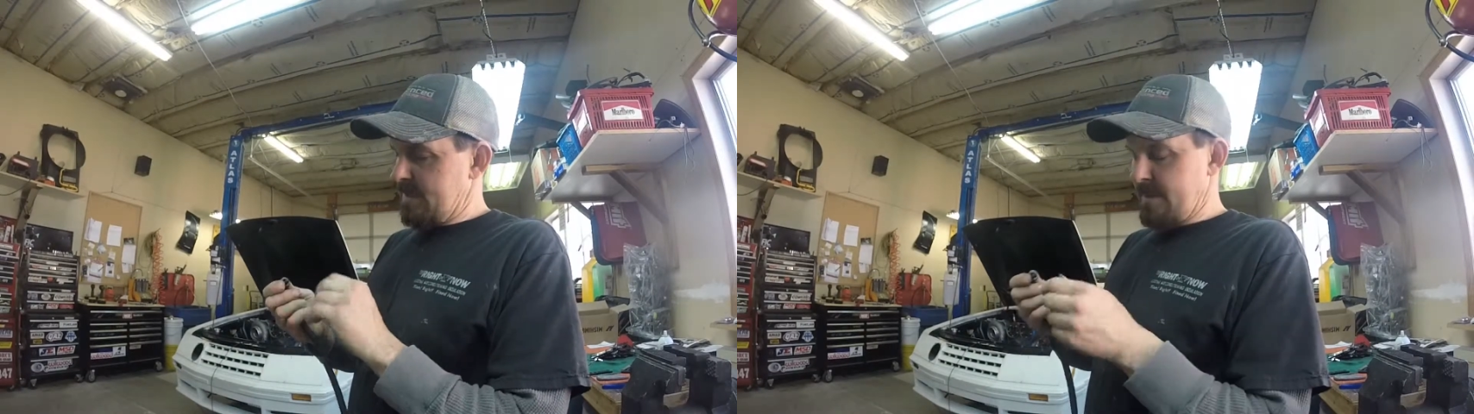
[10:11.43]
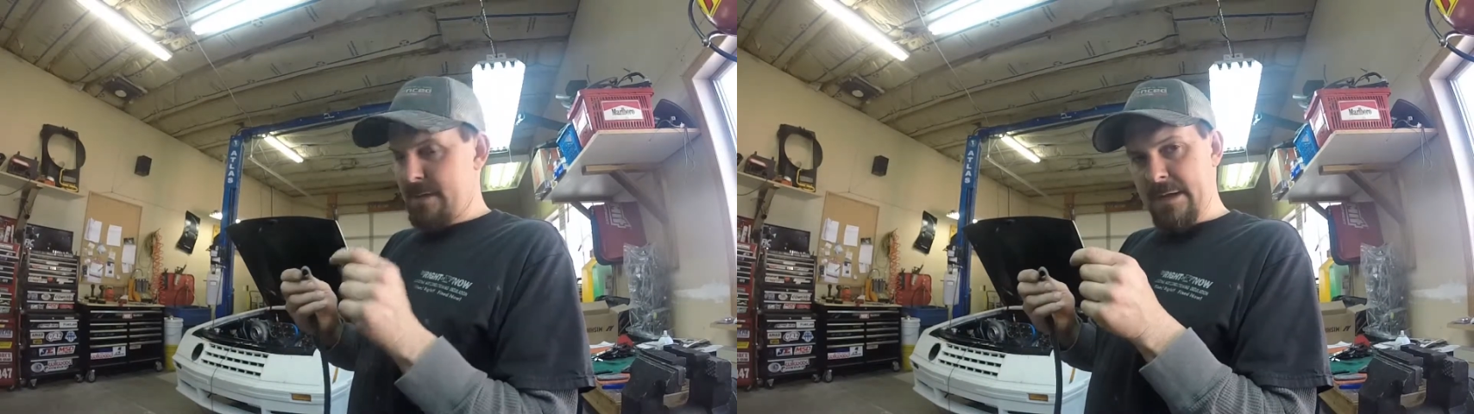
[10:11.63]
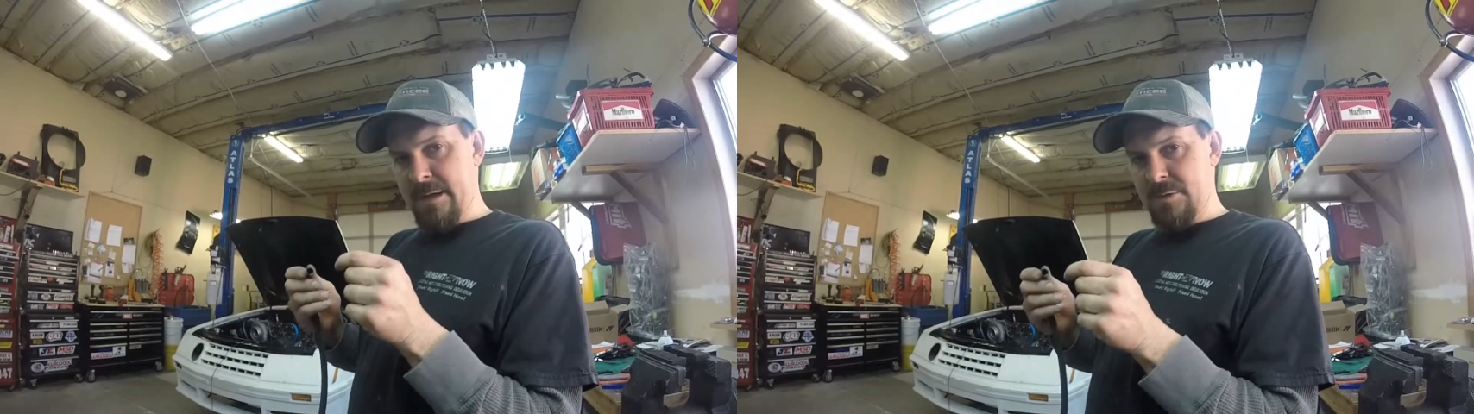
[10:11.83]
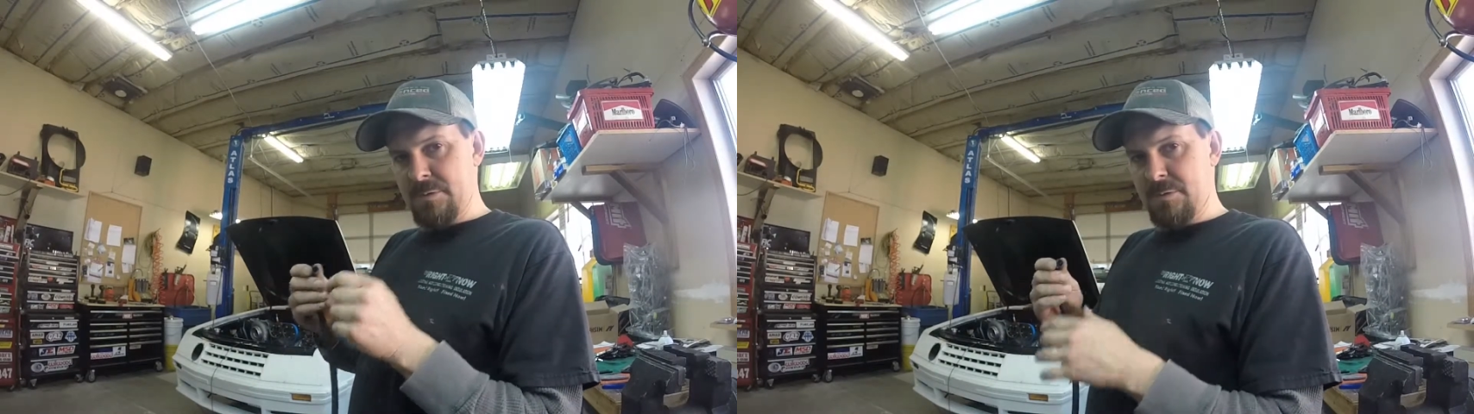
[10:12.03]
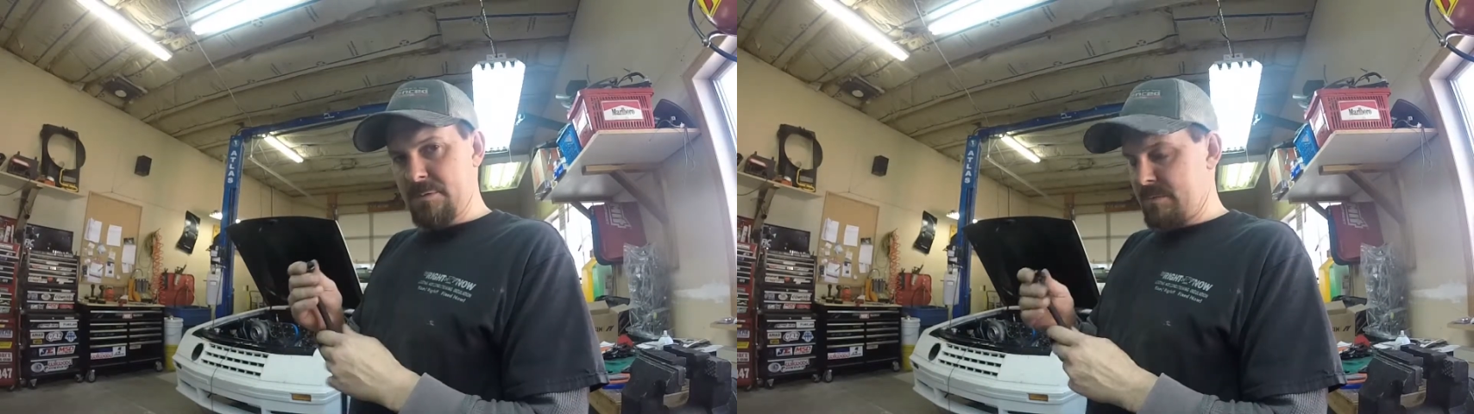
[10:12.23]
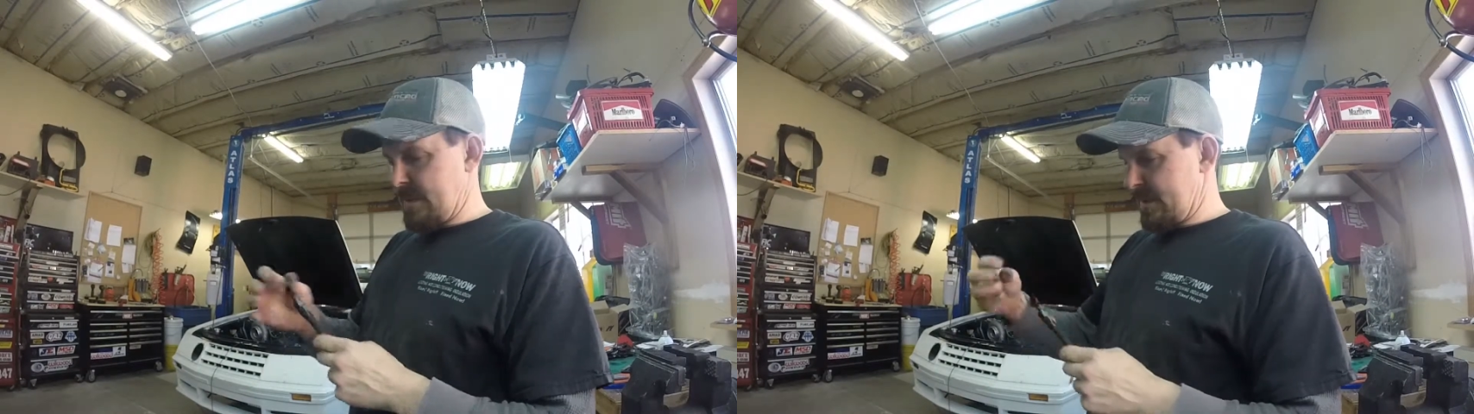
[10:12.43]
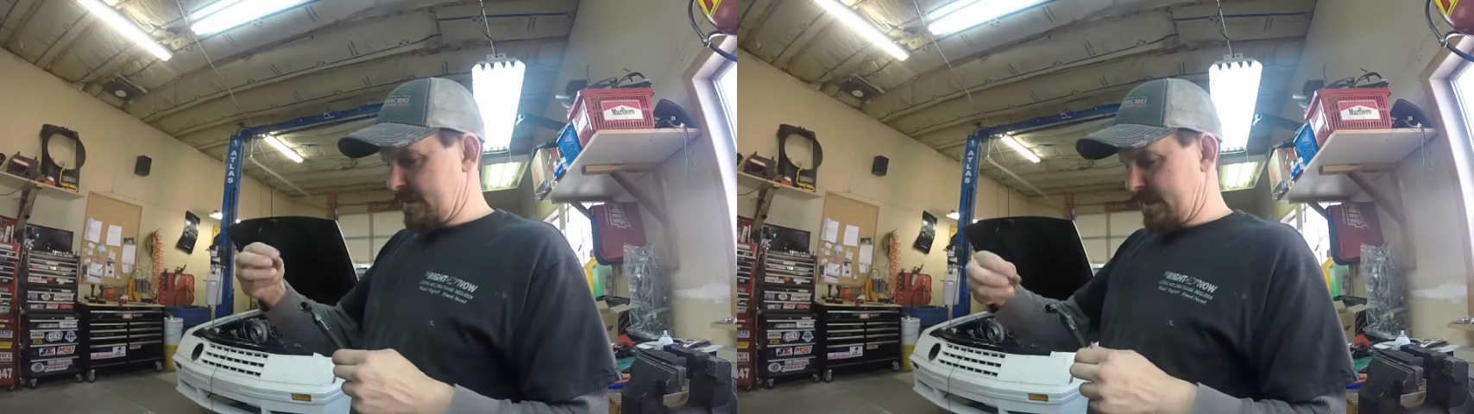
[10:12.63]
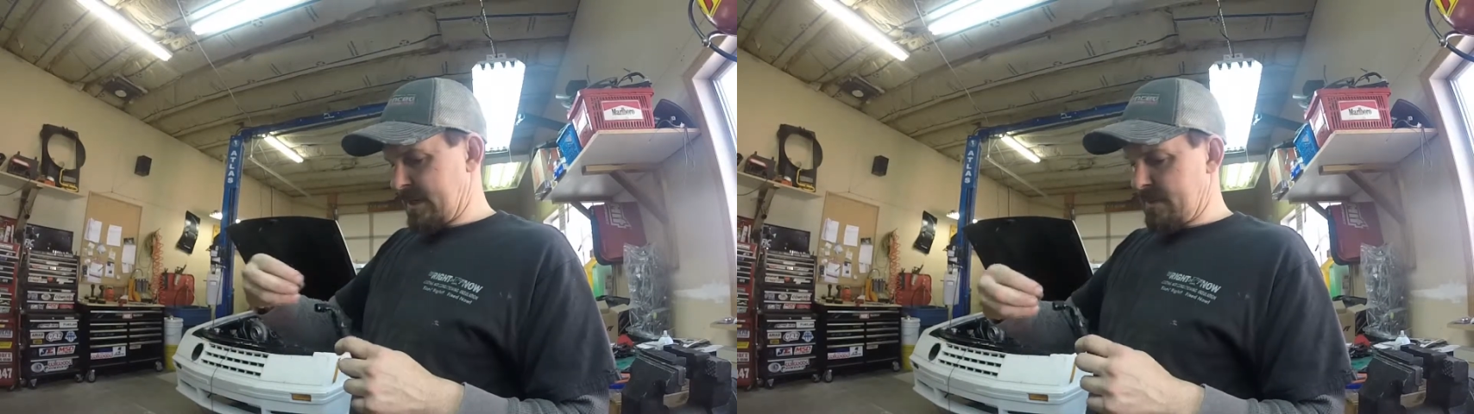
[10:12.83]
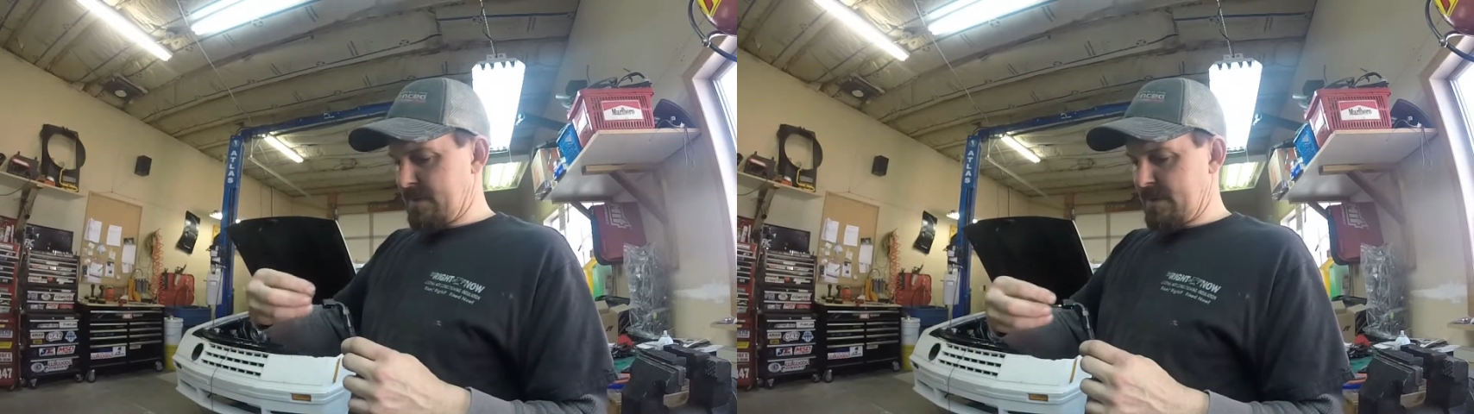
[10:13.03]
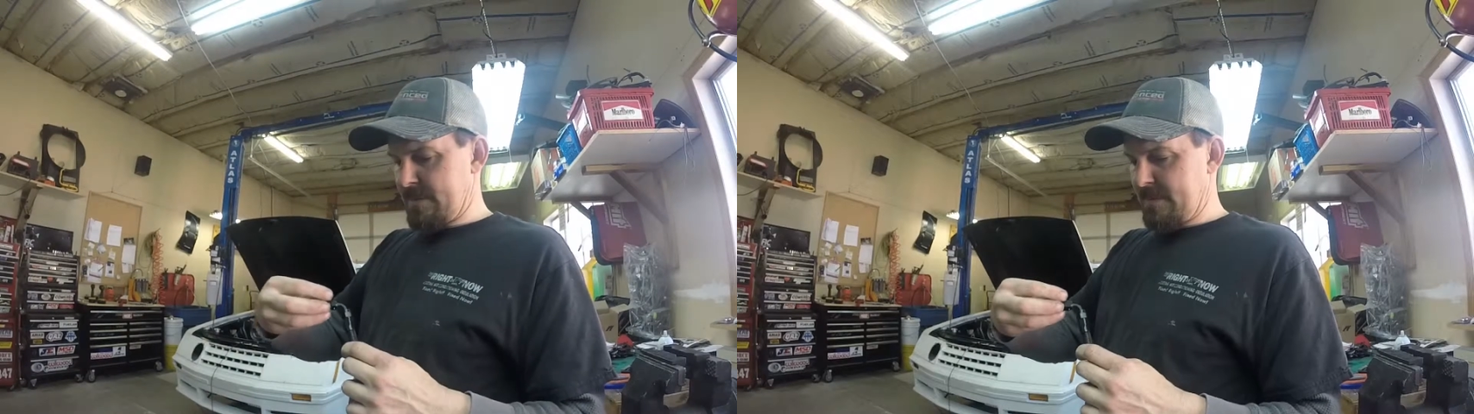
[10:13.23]
on the actual
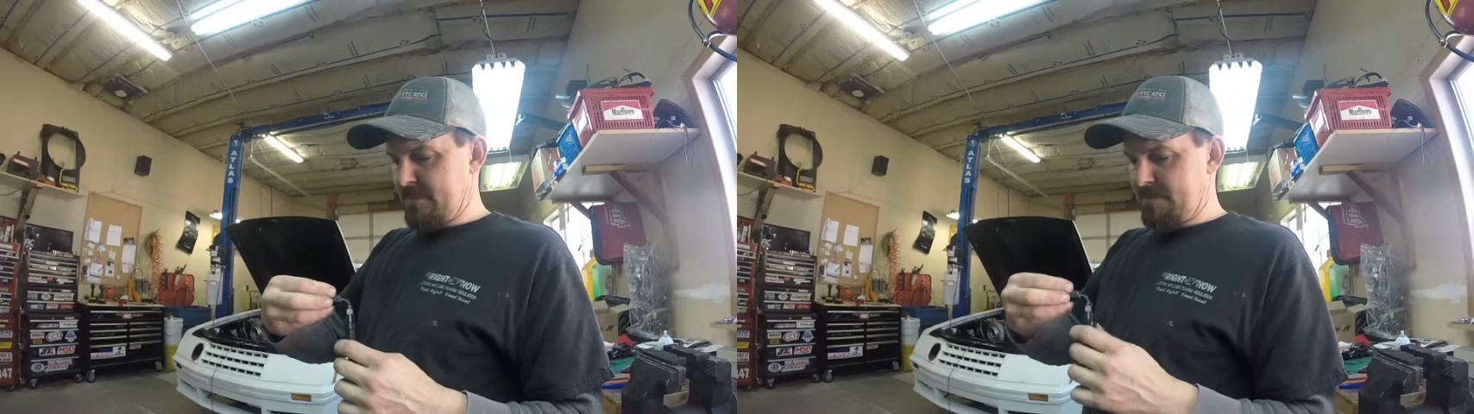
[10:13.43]
cup of